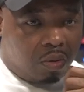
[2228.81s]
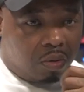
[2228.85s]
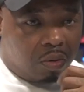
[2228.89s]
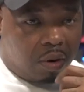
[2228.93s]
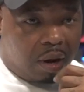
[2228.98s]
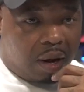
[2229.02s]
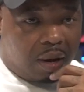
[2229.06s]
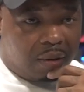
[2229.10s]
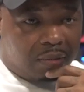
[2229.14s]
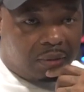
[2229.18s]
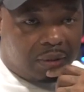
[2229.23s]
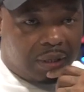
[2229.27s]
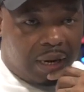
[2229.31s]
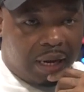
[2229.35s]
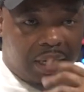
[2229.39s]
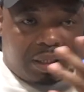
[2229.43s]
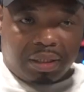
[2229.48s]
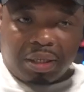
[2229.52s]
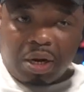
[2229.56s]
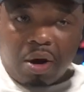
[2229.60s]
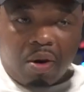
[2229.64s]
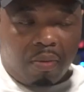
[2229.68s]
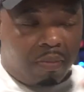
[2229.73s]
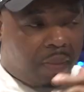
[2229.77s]
You know what I'm saying?
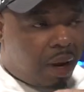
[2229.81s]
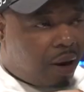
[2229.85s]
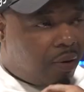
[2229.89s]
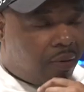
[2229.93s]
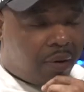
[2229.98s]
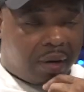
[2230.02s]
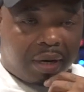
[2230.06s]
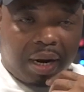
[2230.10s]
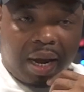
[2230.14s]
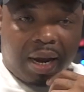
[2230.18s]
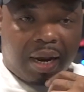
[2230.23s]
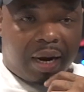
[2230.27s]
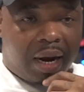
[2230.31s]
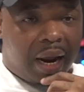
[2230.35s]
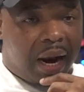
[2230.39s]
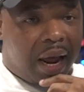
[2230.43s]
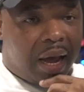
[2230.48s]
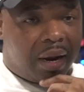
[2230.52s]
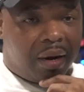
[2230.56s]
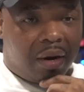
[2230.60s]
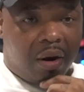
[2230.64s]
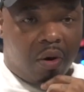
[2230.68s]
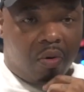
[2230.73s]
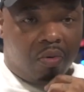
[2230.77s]
Taught me everything
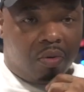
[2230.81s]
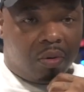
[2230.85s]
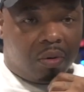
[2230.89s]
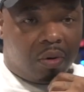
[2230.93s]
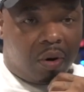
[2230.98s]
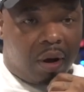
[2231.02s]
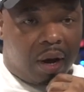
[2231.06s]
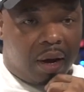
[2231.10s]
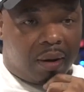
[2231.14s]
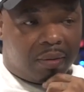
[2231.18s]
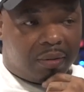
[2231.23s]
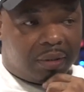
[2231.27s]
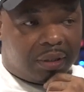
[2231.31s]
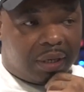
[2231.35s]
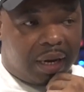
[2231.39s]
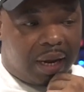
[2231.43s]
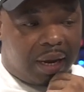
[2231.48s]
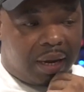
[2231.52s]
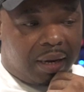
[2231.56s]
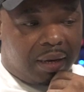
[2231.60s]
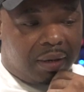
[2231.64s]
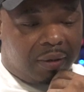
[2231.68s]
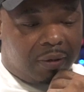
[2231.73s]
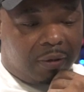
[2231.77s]
that I know. You know what I'm
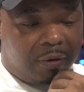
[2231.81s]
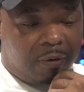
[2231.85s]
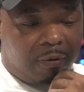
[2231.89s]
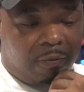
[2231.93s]
saying?